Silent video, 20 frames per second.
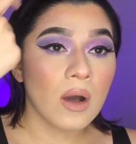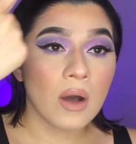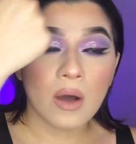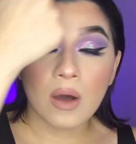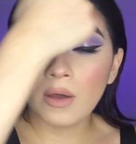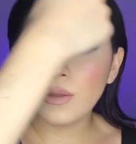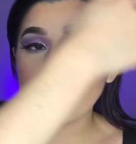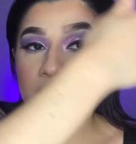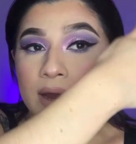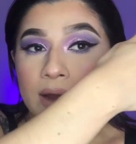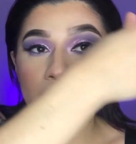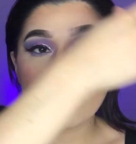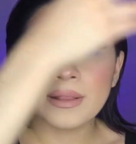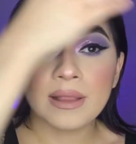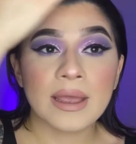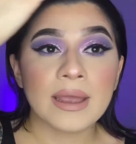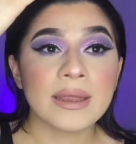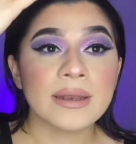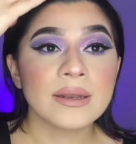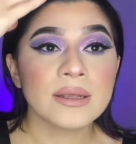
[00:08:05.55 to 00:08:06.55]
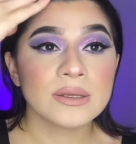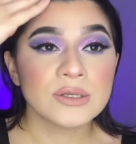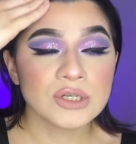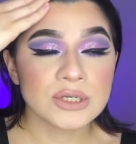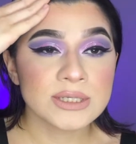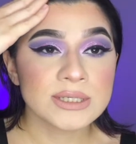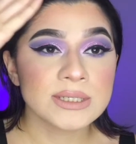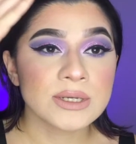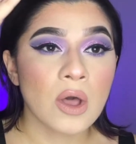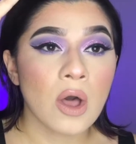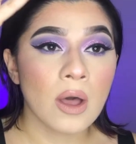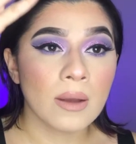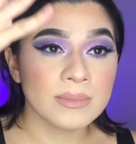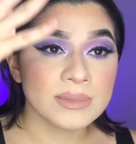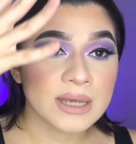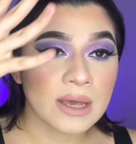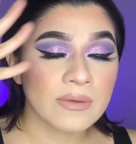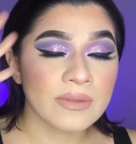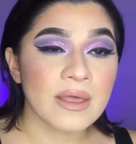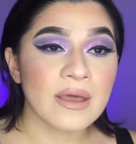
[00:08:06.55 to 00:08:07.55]
on the hairline just to calm
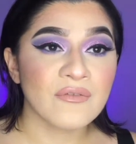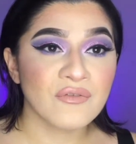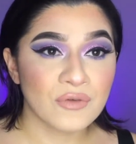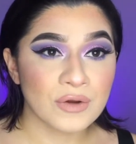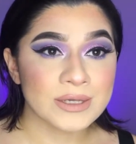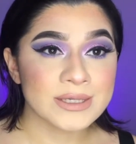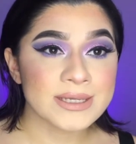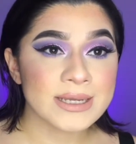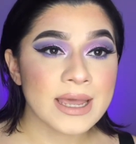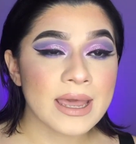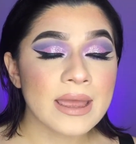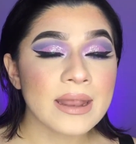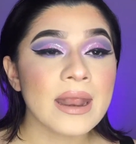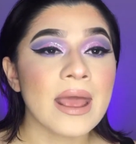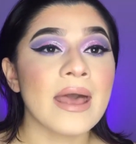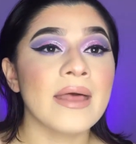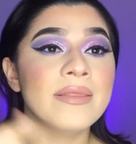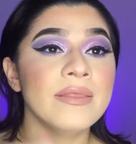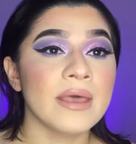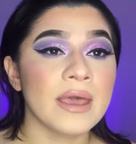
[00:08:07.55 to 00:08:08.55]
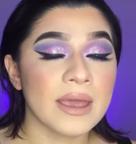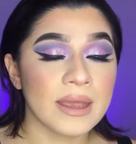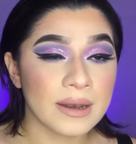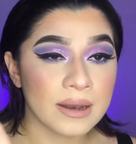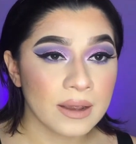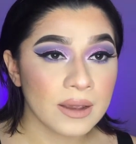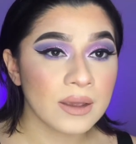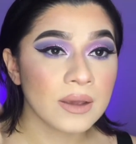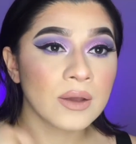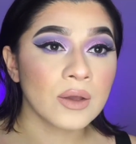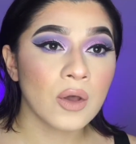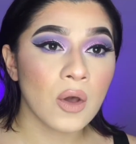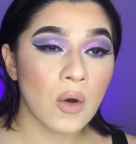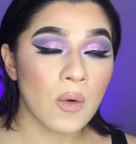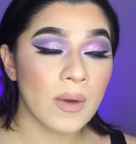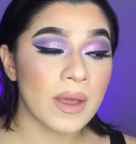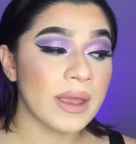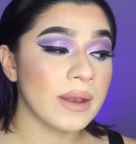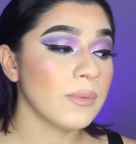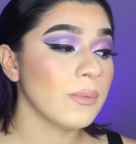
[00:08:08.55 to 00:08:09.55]
down that frizz again, and then go
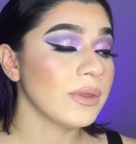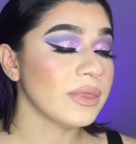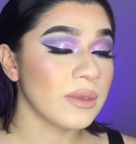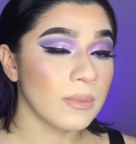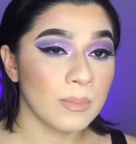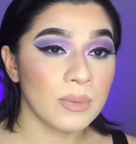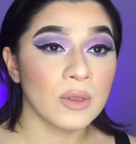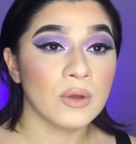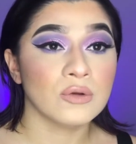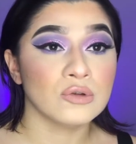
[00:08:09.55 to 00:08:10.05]
in with the blow